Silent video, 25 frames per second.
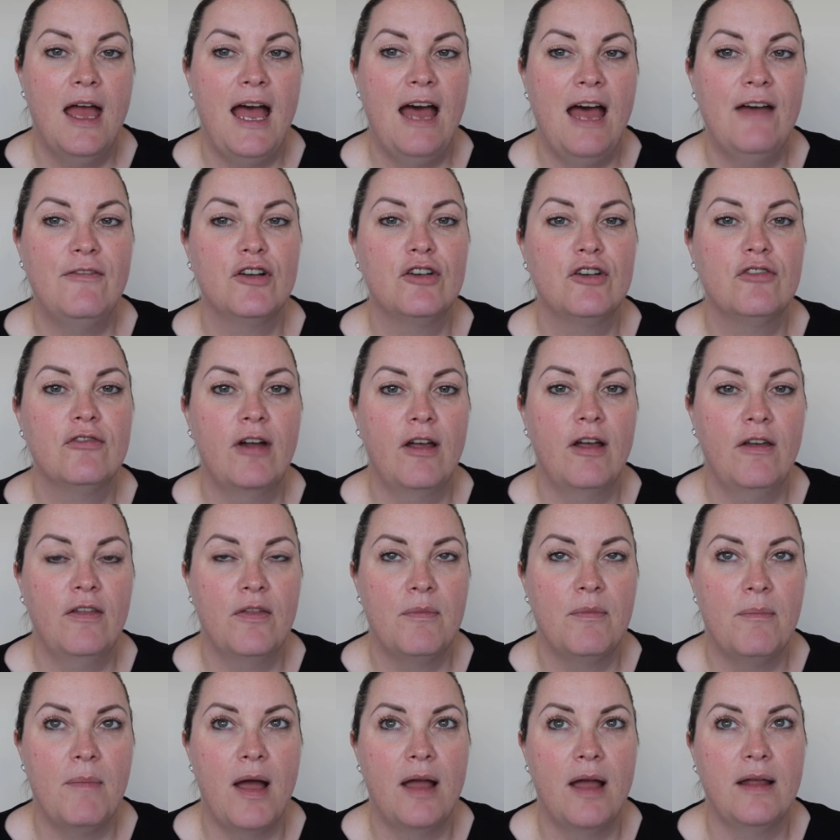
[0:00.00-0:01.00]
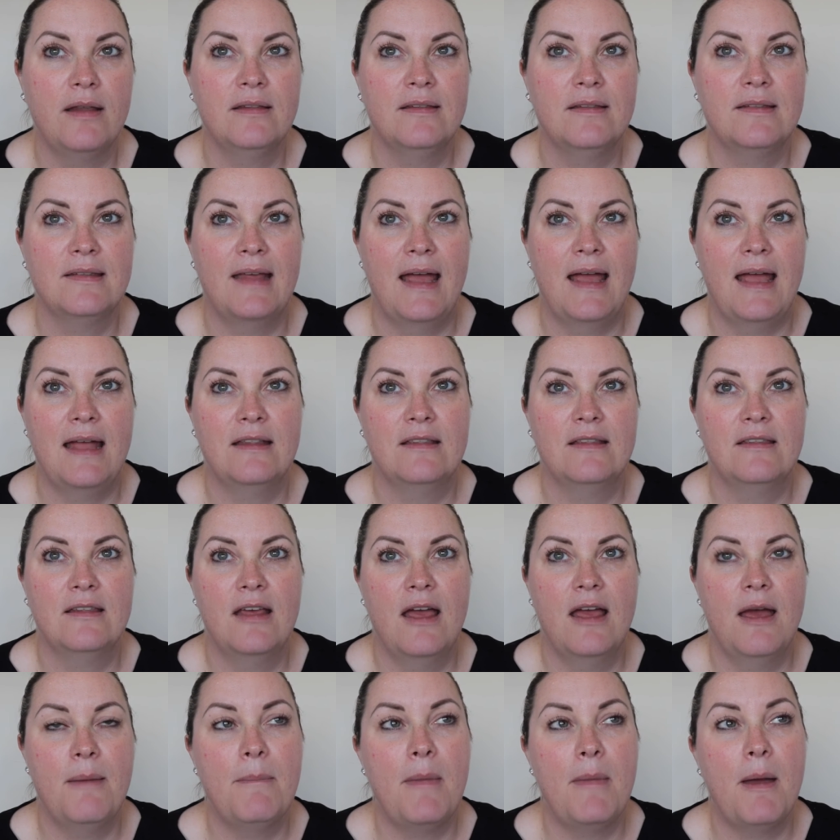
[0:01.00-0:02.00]
Have a growth mindset
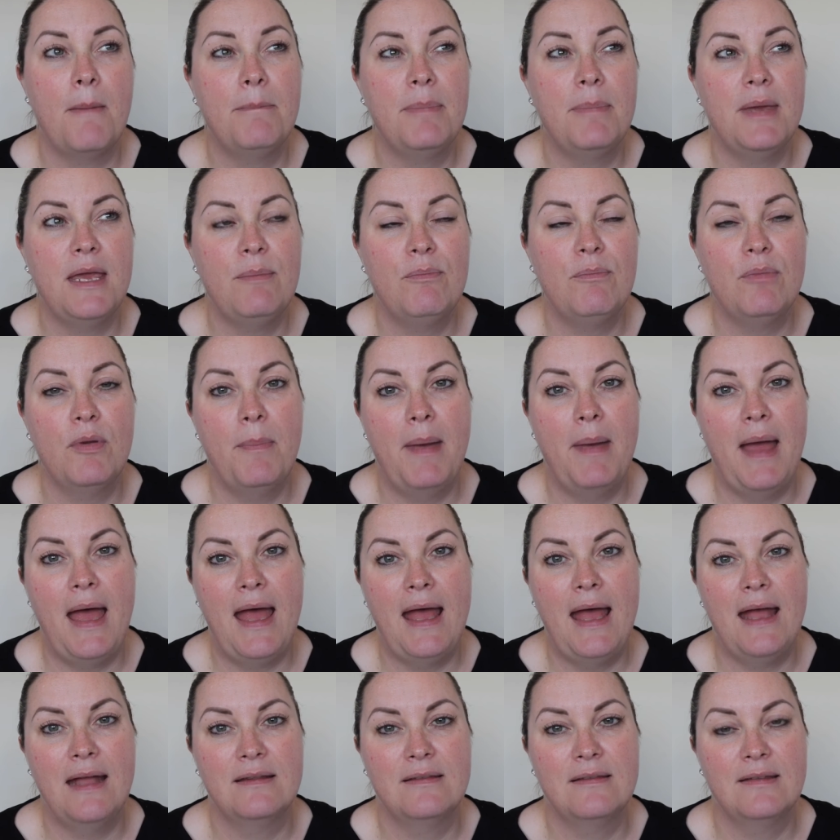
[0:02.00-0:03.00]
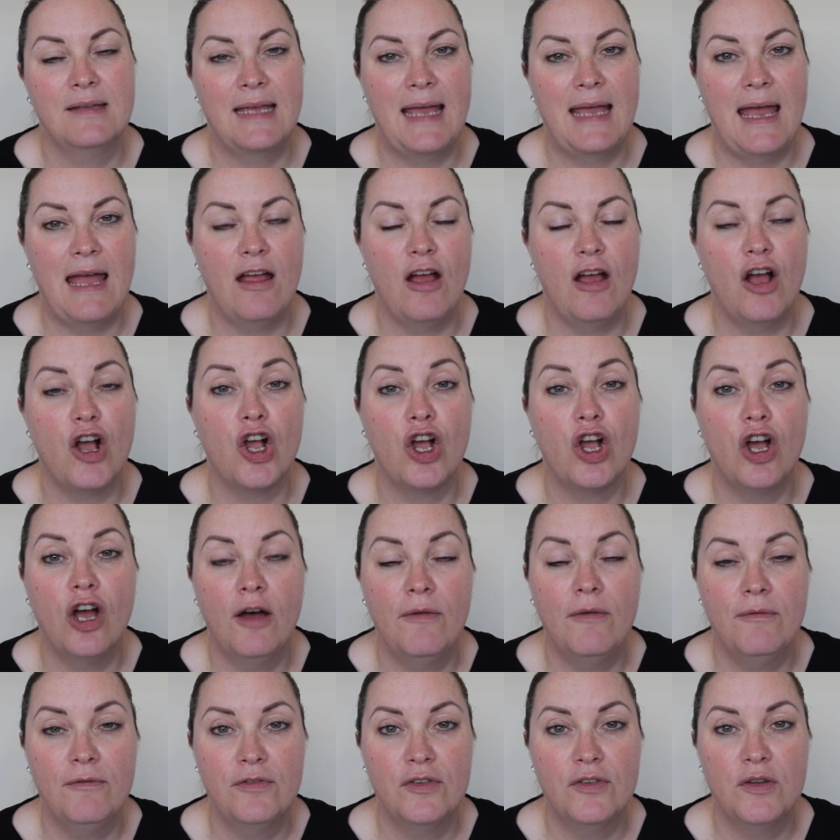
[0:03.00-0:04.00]
and be prepared to get
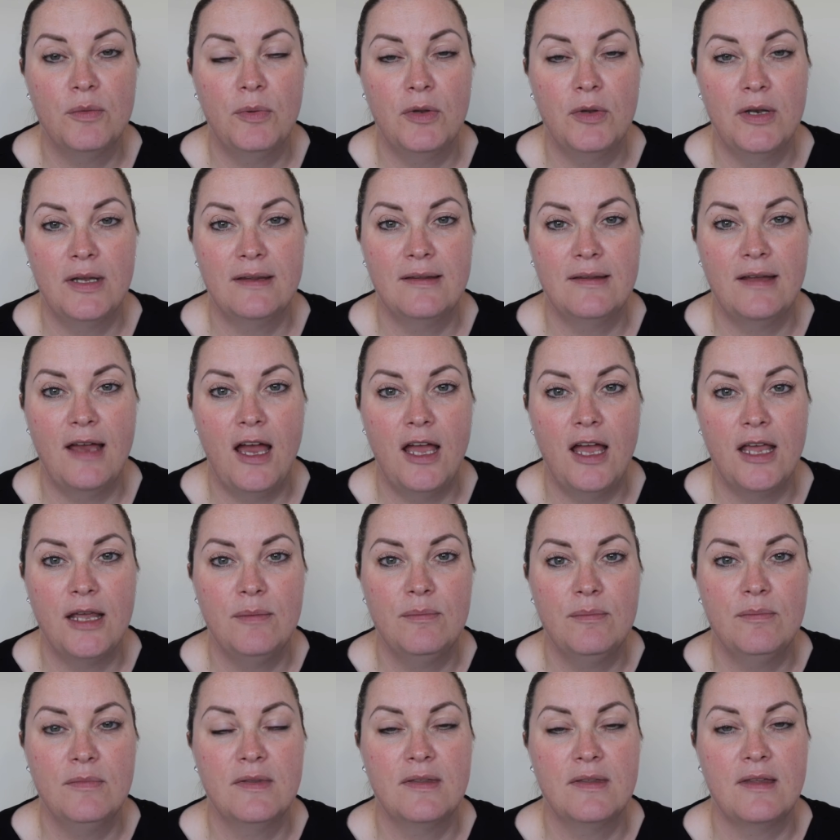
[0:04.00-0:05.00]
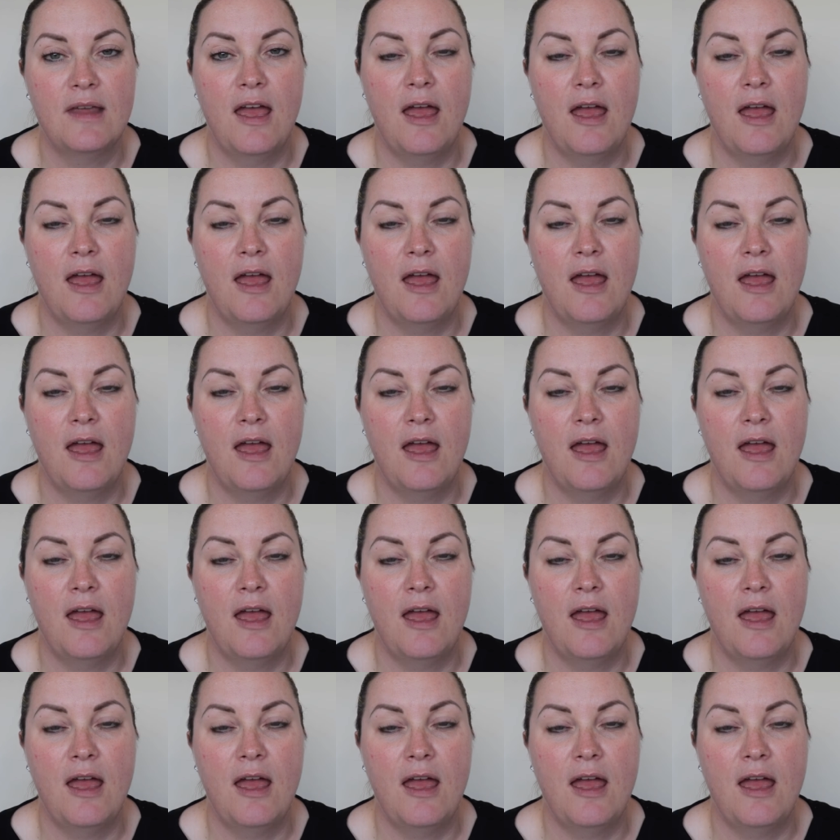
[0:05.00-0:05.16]
uncomfortable at times